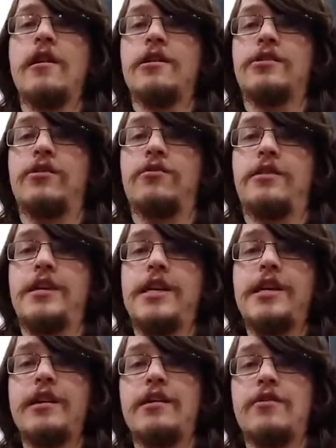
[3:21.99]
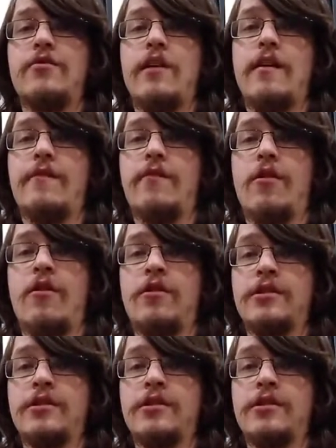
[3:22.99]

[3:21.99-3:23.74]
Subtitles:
So D, you have all